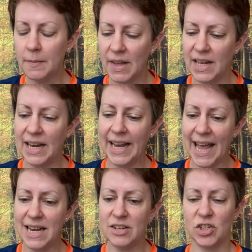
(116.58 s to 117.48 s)
And
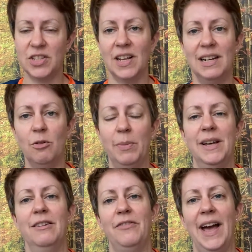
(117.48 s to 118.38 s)
again, just a little bit
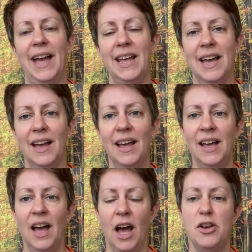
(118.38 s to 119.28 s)
of a
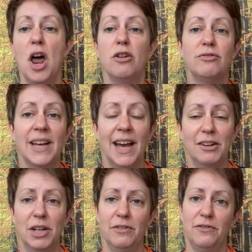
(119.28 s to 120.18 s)
note
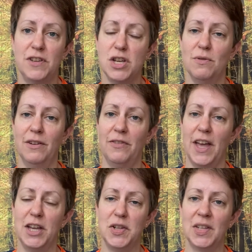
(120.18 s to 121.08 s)
down of a few of
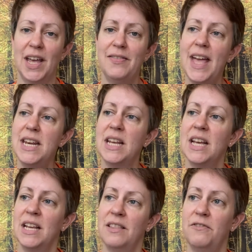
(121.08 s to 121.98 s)
those. And then
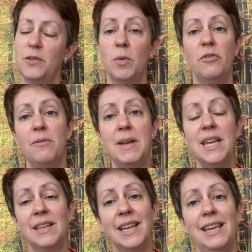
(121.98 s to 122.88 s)
for
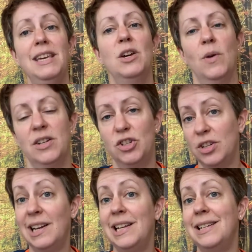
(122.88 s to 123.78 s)
me, the key
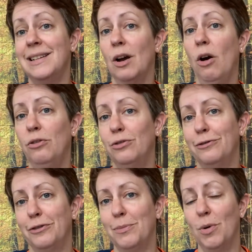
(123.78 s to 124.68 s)
question leading on
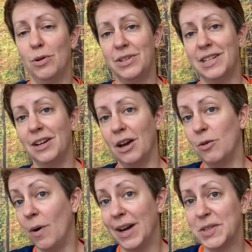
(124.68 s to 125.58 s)
from what didn't go
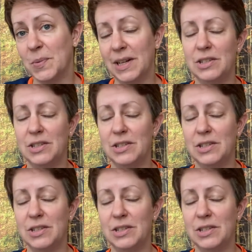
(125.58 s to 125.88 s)
quite as well